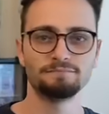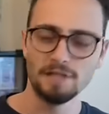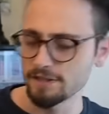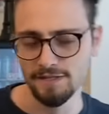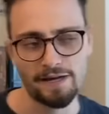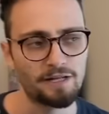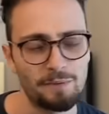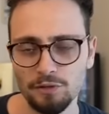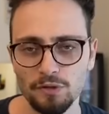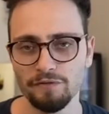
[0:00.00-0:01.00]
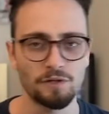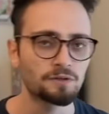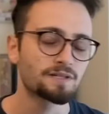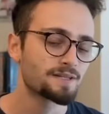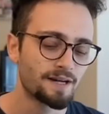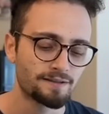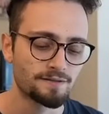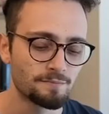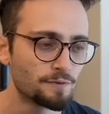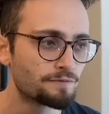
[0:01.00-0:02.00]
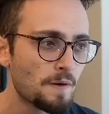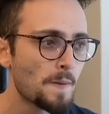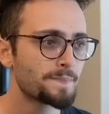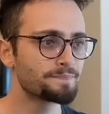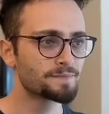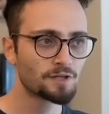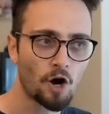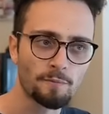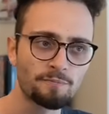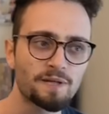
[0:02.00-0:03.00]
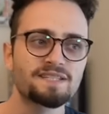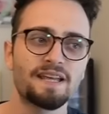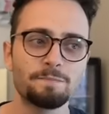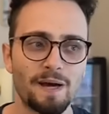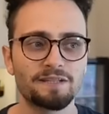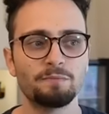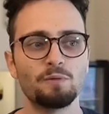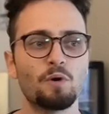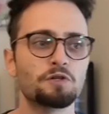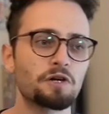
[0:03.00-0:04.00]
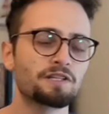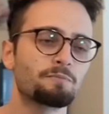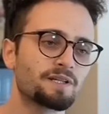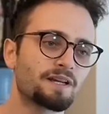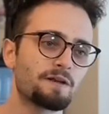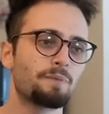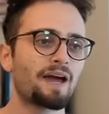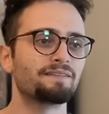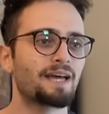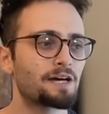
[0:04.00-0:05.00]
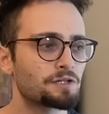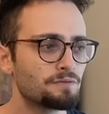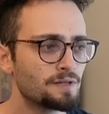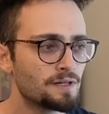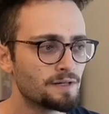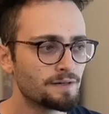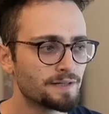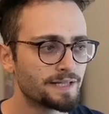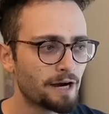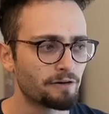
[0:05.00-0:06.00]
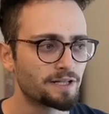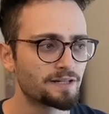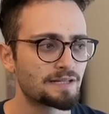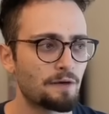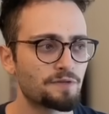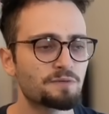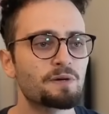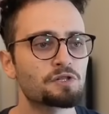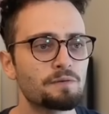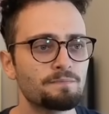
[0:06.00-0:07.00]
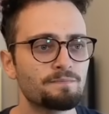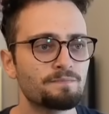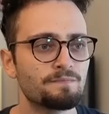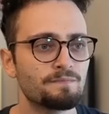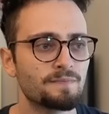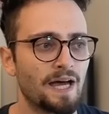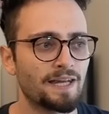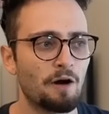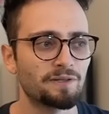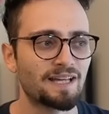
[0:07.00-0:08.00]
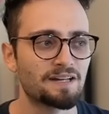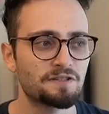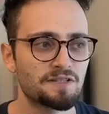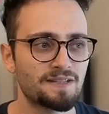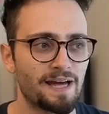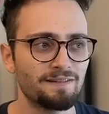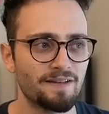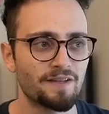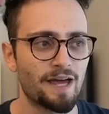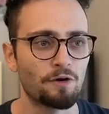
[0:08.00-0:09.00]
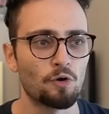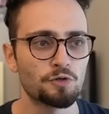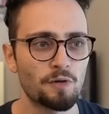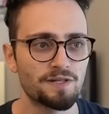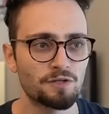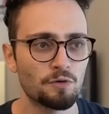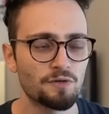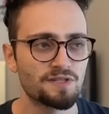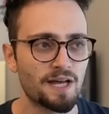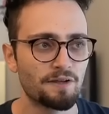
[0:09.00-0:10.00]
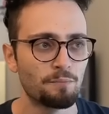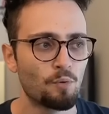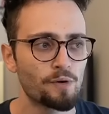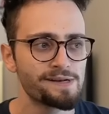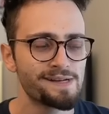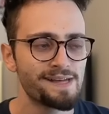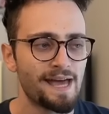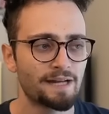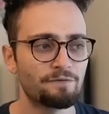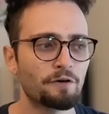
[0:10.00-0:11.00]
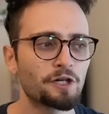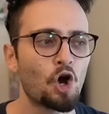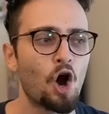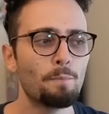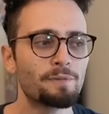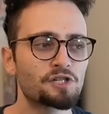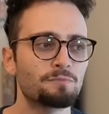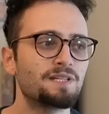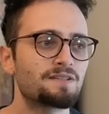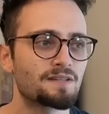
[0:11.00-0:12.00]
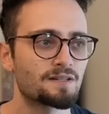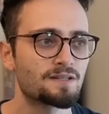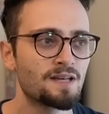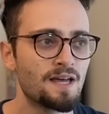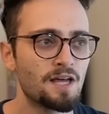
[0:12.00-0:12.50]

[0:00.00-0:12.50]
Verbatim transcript: It's not going to be too difficult because the knight doesn't move. Karpov plays knight back to b one, trying to bring the knight back into action. Garry kicks out this bishop and now attacks this knight, and the knight also has to go to the side of the board, and a very calm bishop d six.